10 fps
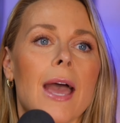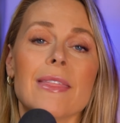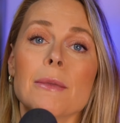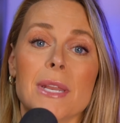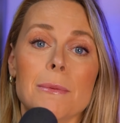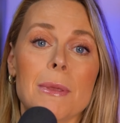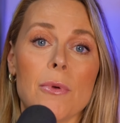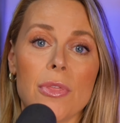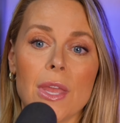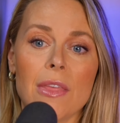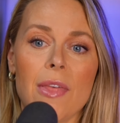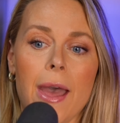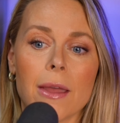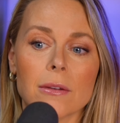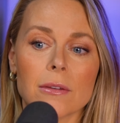I think many people think
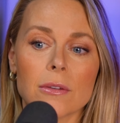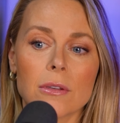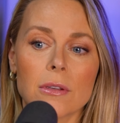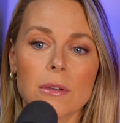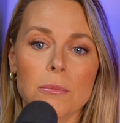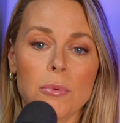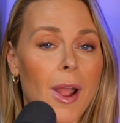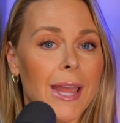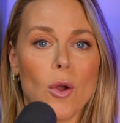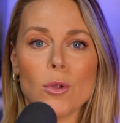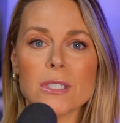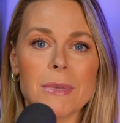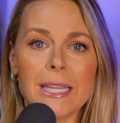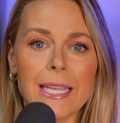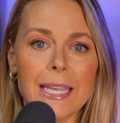that pride
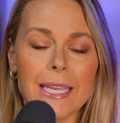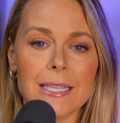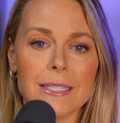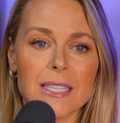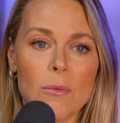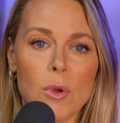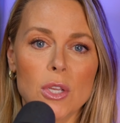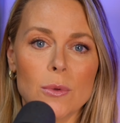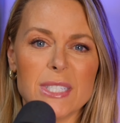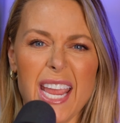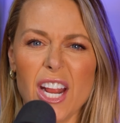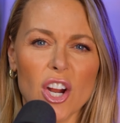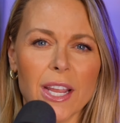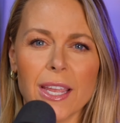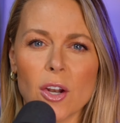ultimately is someone who is
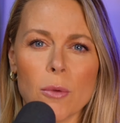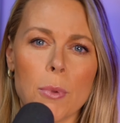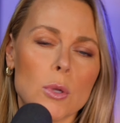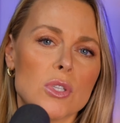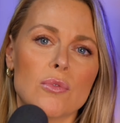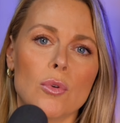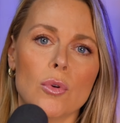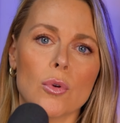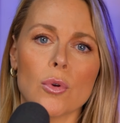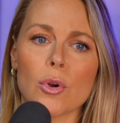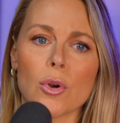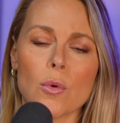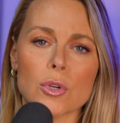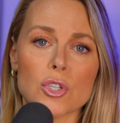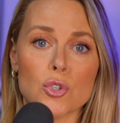arrogant or boastful or
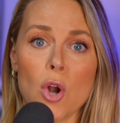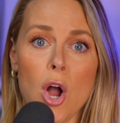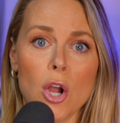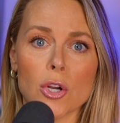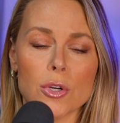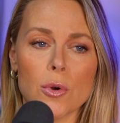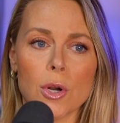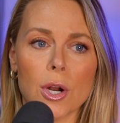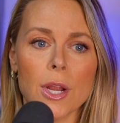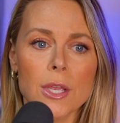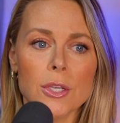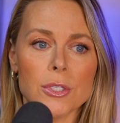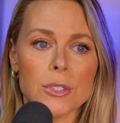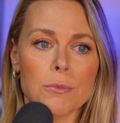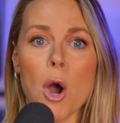or strong or or
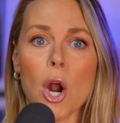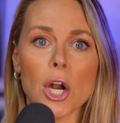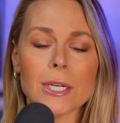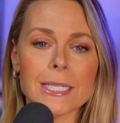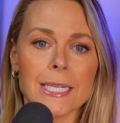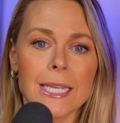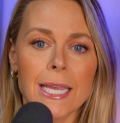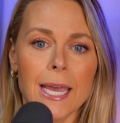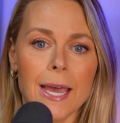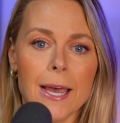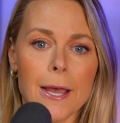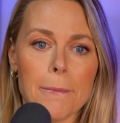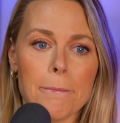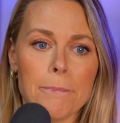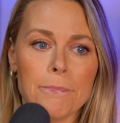smart,
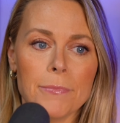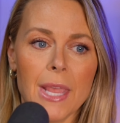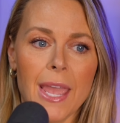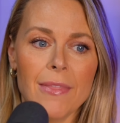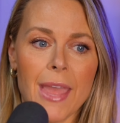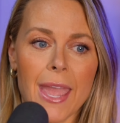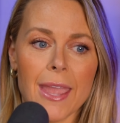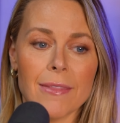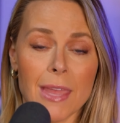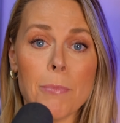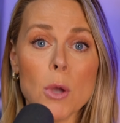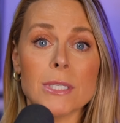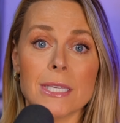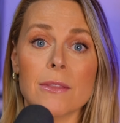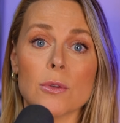um, and they they
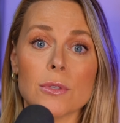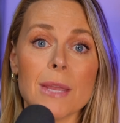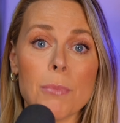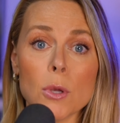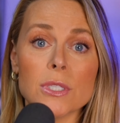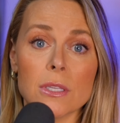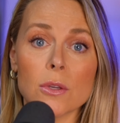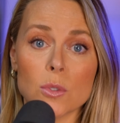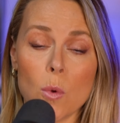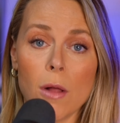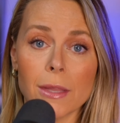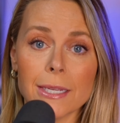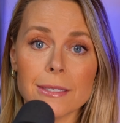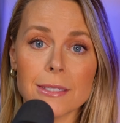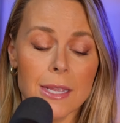boast in those they boast in those
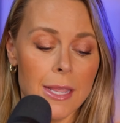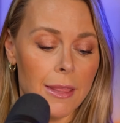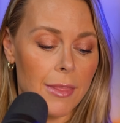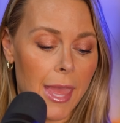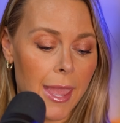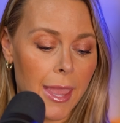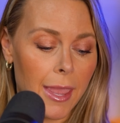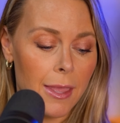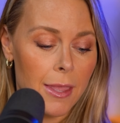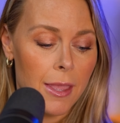qualities. They